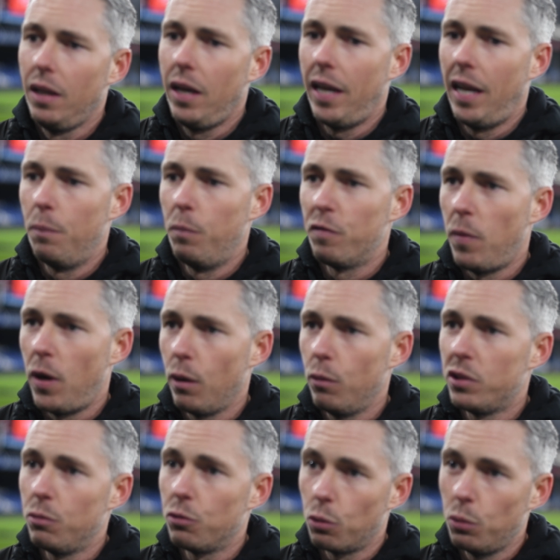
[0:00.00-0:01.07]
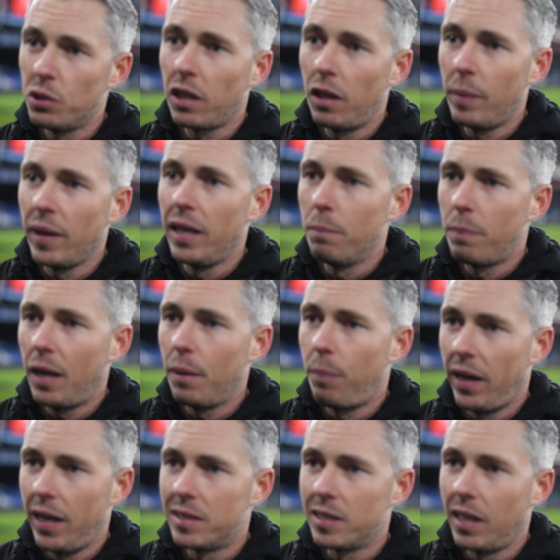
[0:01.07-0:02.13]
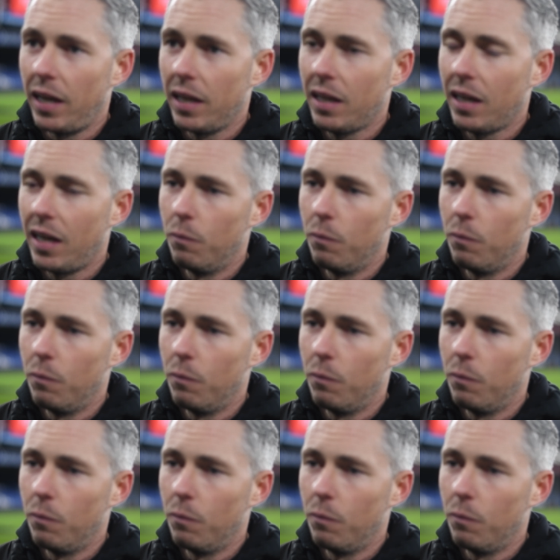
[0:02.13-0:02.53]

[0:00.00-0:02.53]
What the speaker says: And then with Miles, he was always going to be an impact player today.